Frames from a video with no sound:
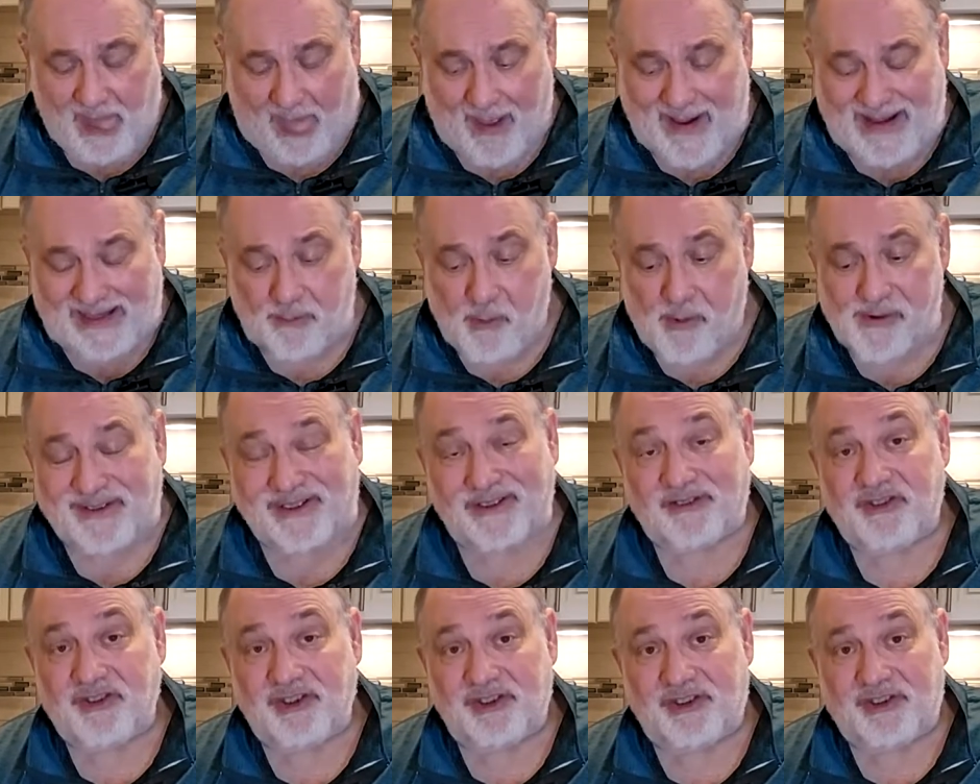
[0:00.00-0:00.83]
I'm going
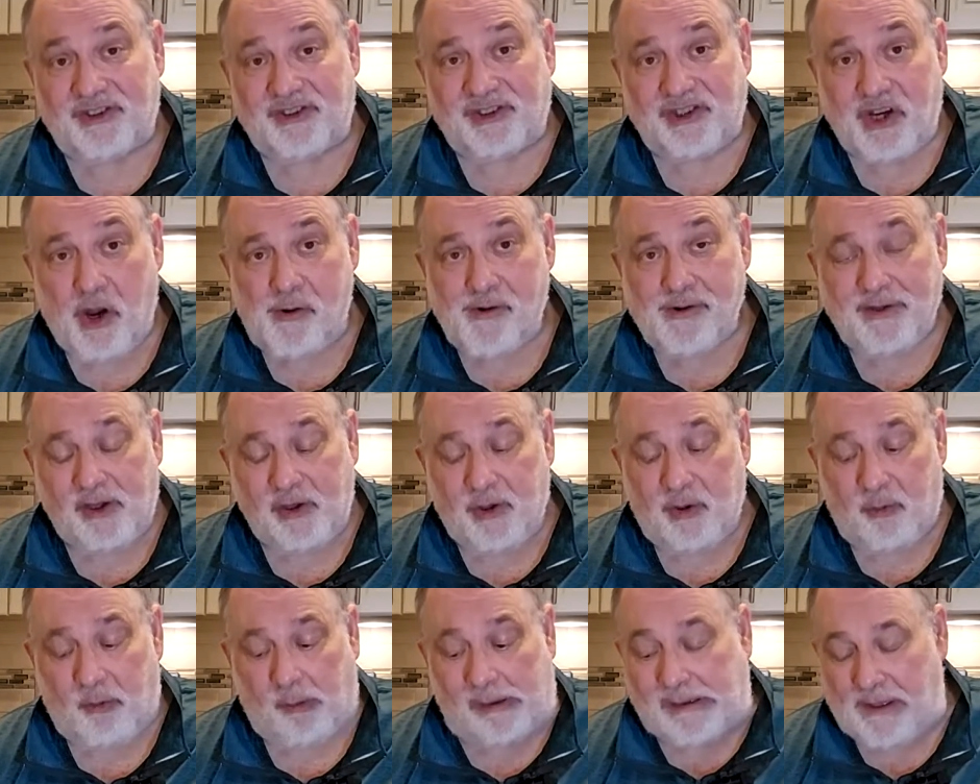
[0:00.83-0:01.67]
to just show
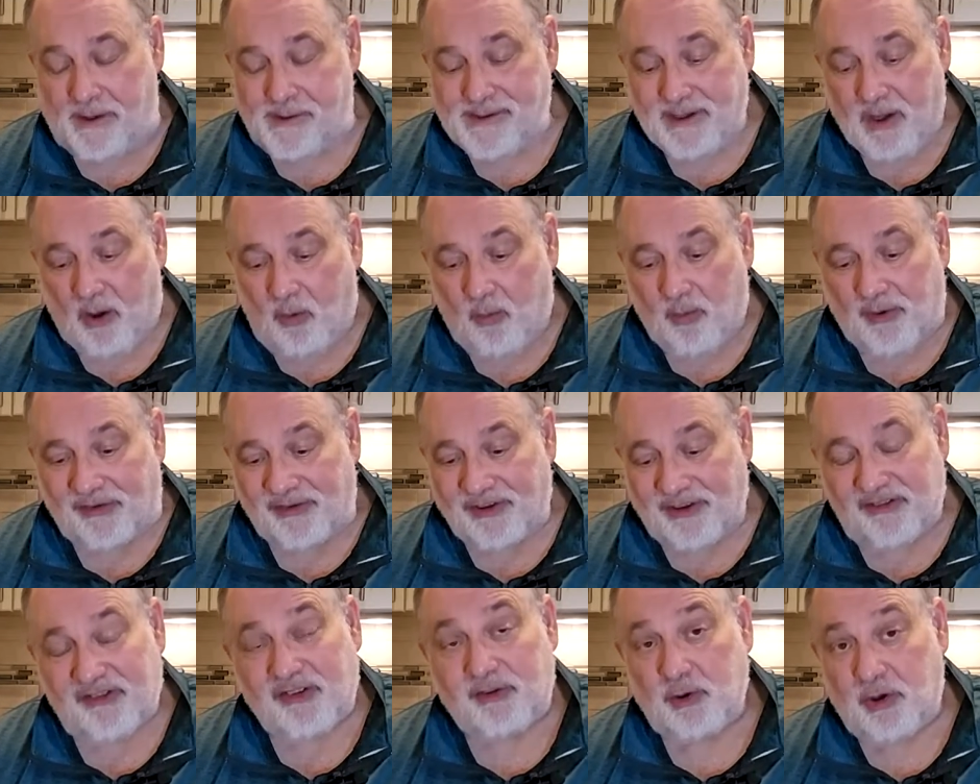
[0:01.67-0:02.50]
you what
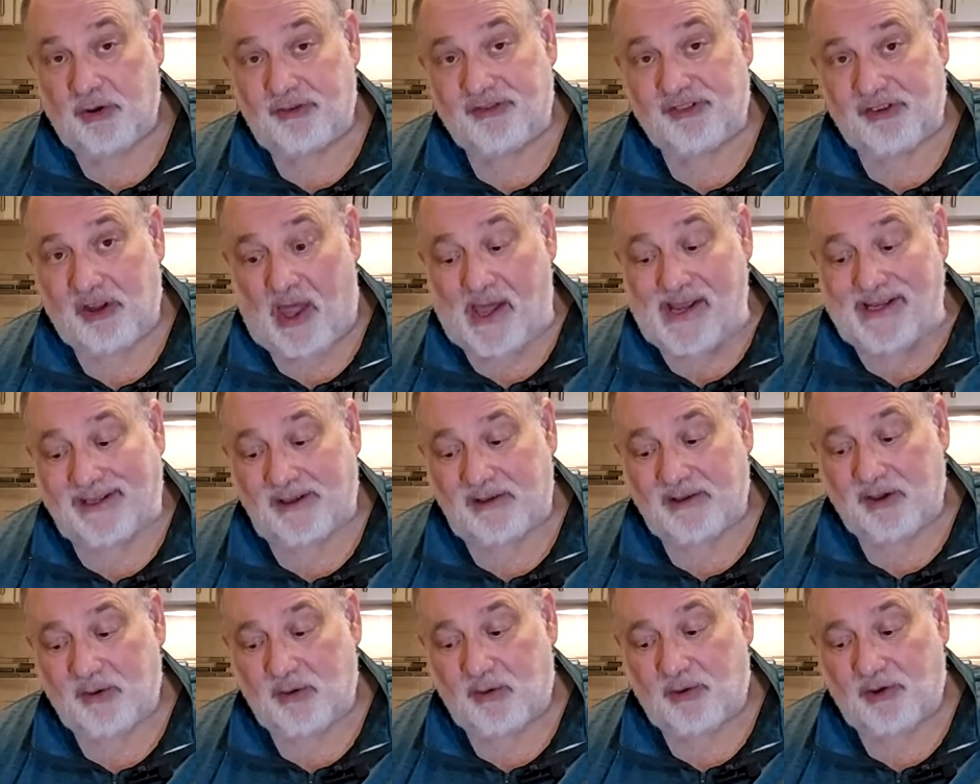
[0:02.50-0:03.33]
this looks like
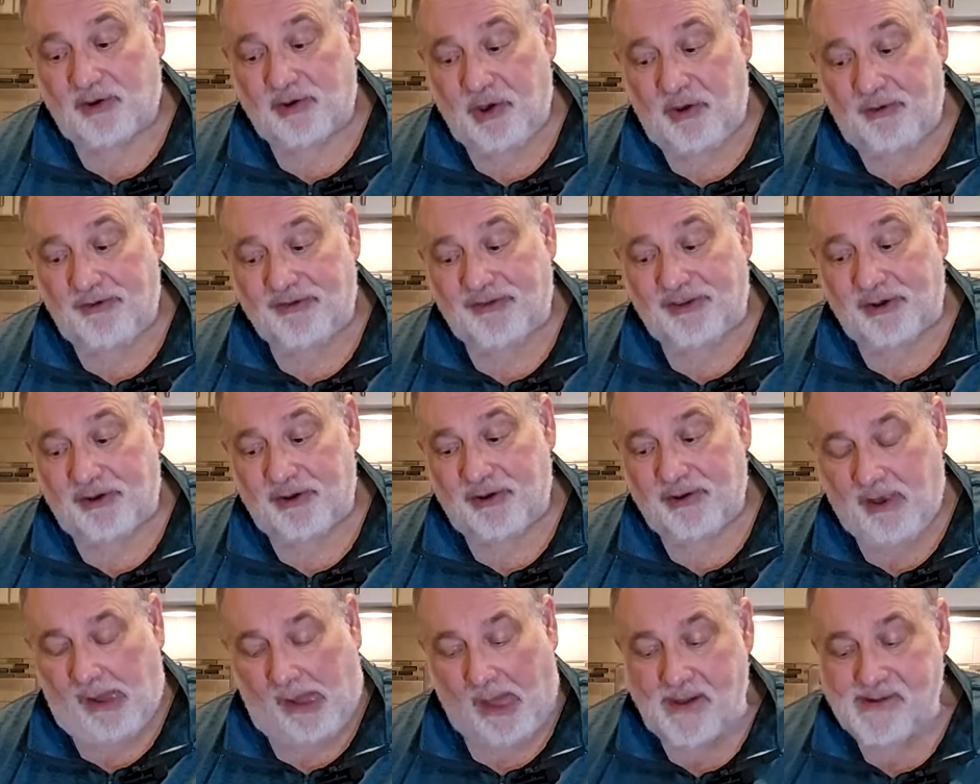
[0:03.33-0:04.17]
a little
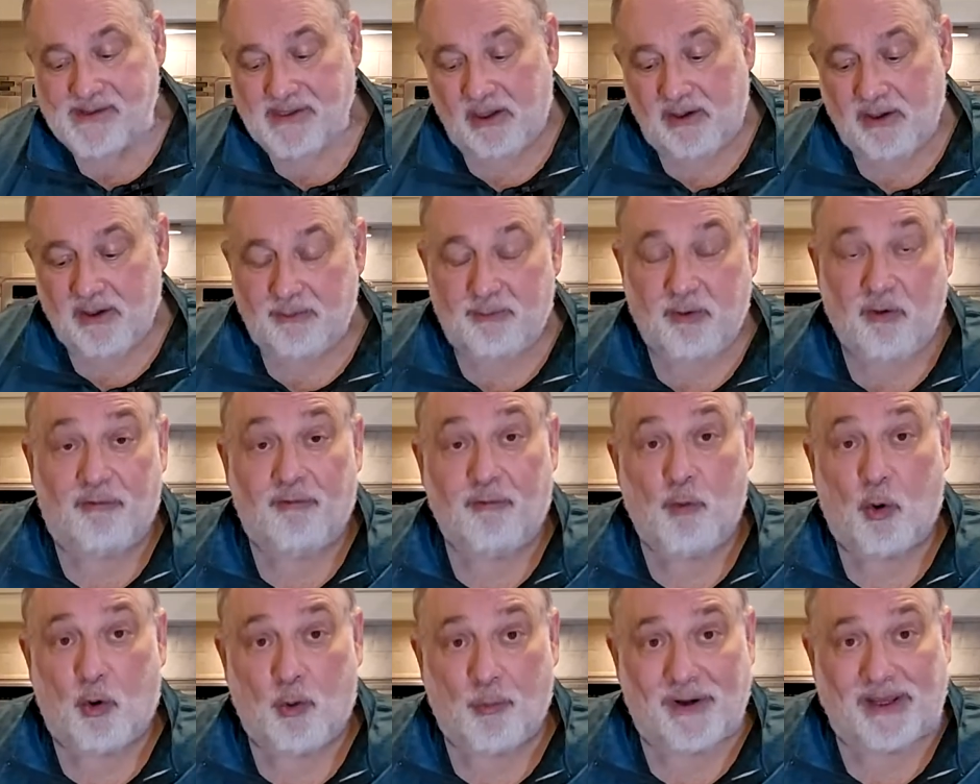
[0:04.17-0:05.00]
closer
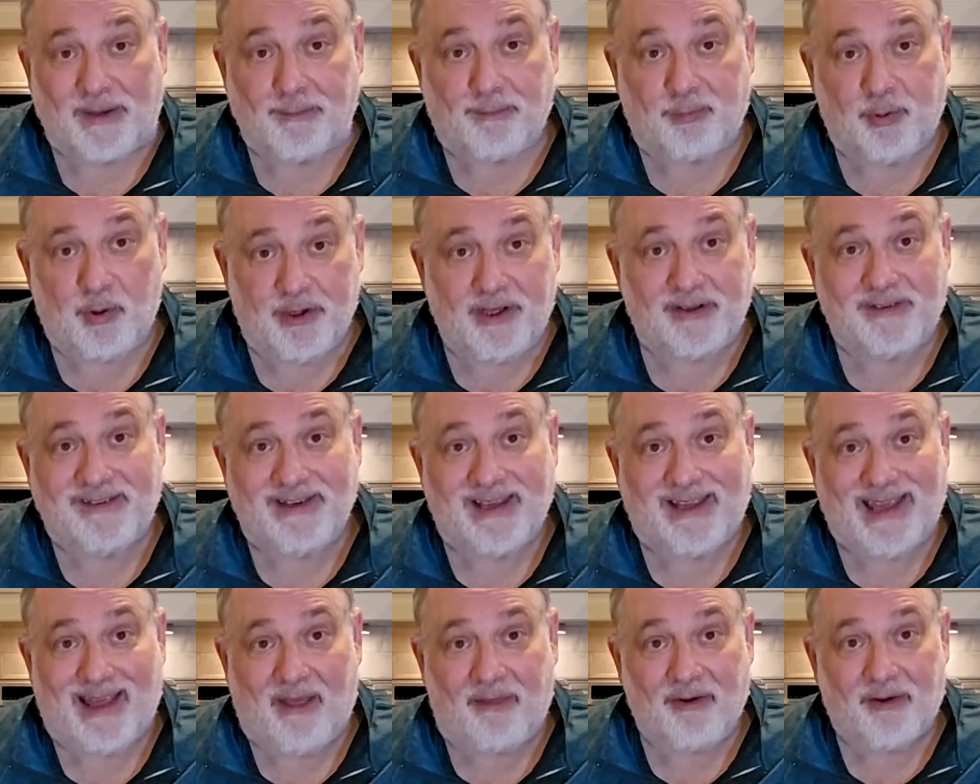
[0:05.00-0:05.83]
before we put it
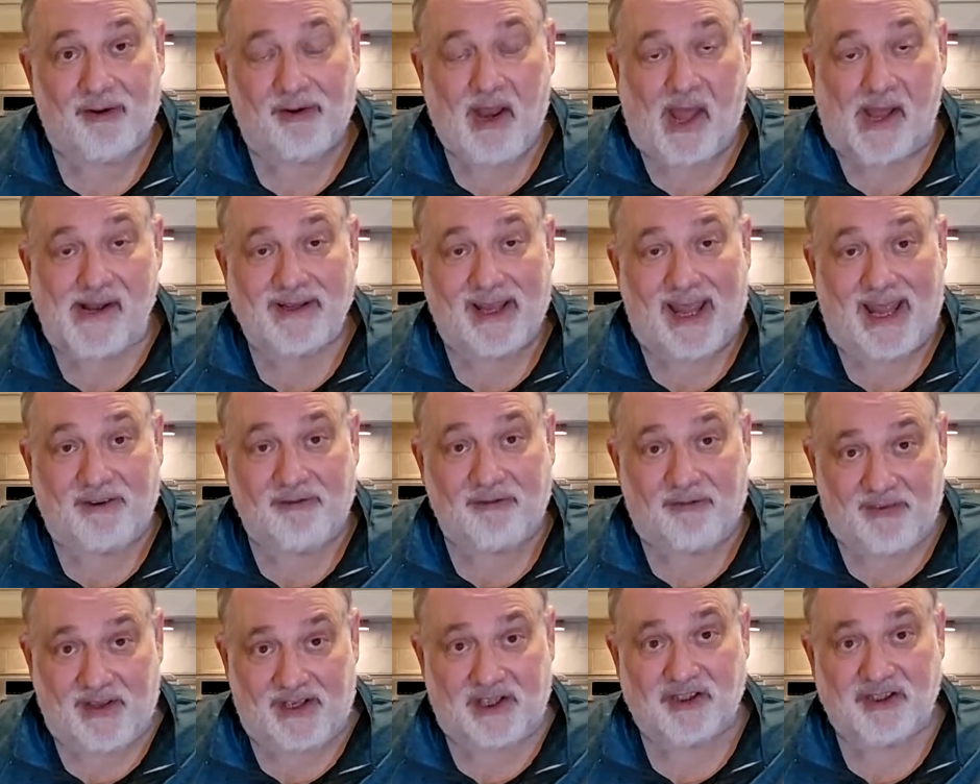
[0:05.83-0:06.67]
together and
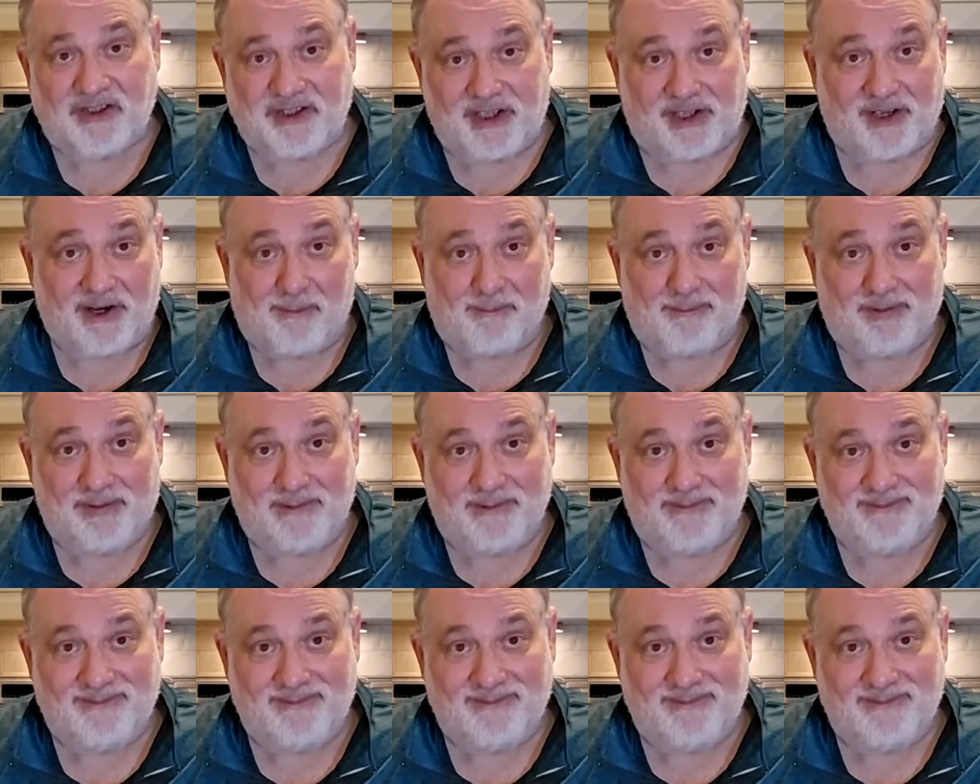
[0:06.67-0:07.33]
finish it up.